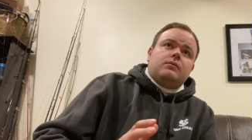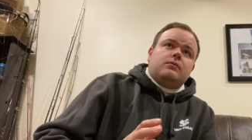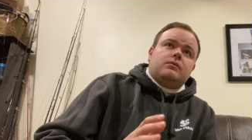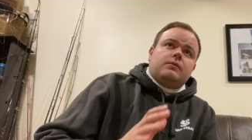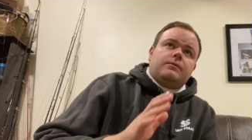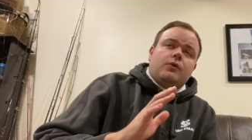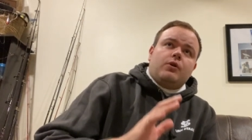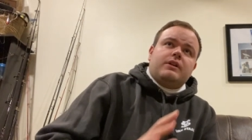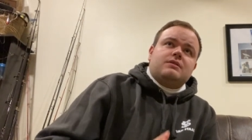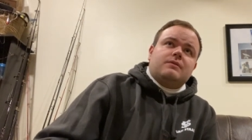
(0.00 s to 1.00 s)
The
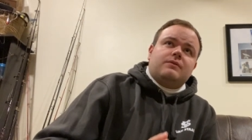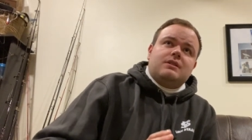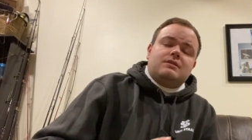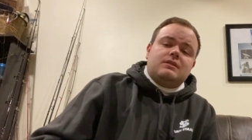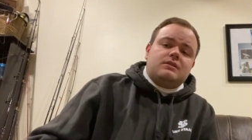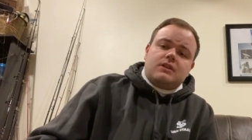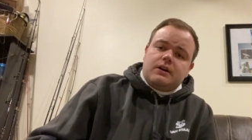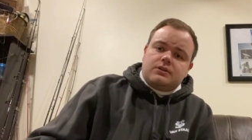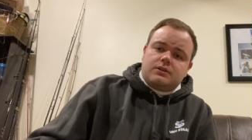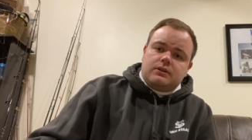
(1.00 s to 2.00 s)
focus of this
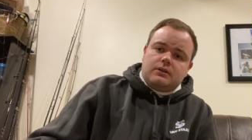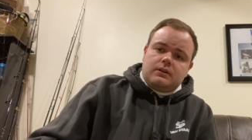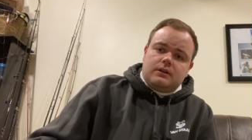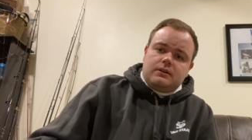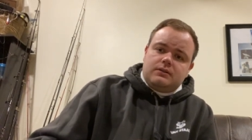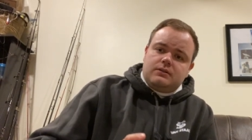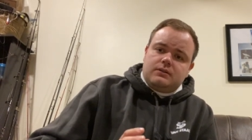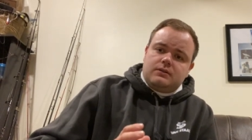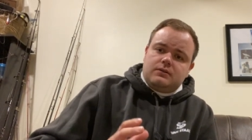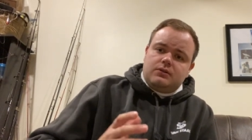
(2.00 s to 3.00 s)
discussion
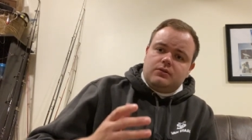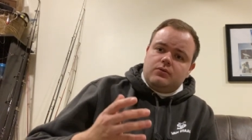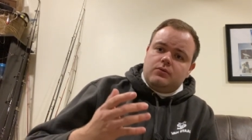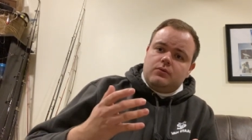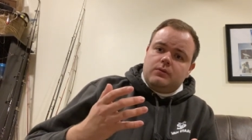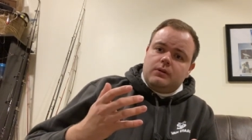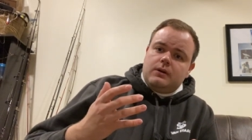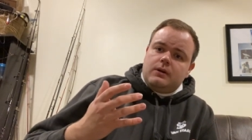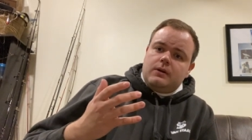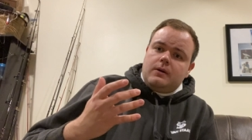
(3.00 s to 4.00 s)
is to
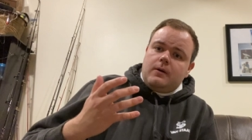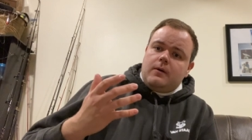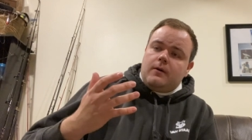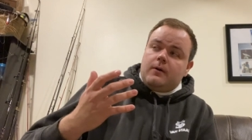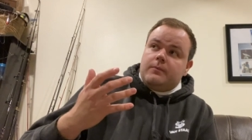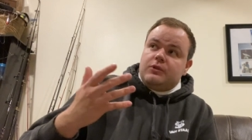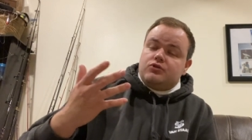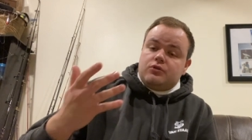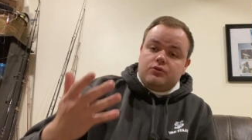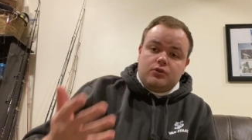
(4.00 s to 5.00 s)
um,
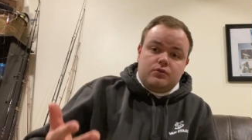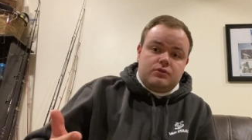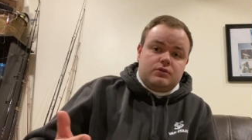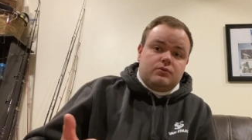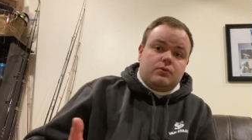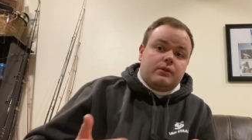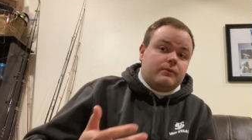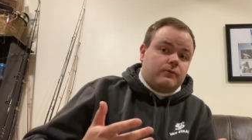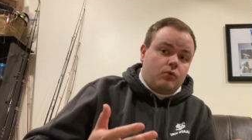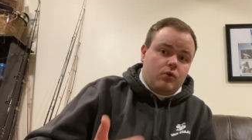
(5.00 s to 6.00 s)
introduce or
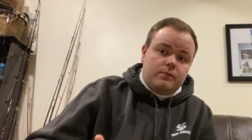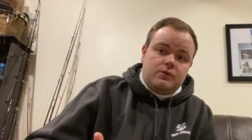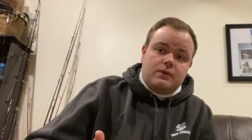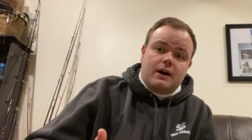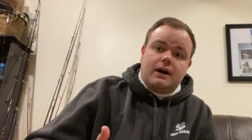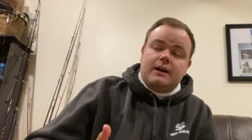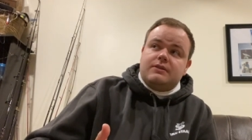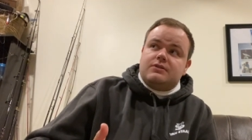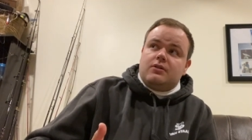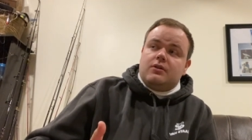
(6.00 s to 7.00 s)
inform you
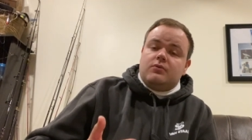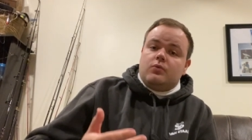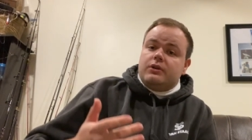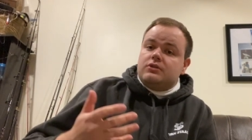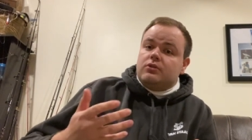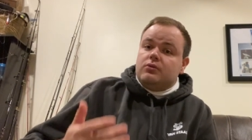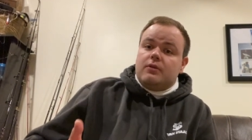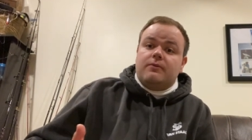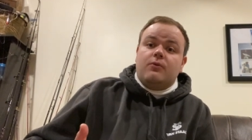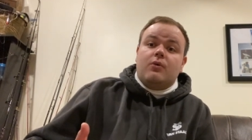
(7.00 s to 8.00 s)
guys on what to look
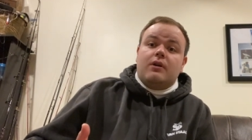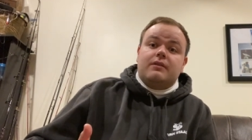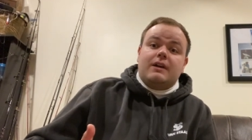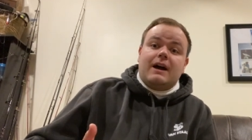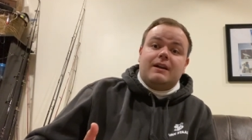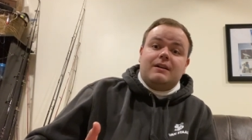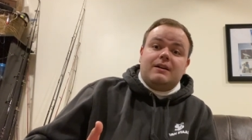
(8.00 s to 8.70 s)
for that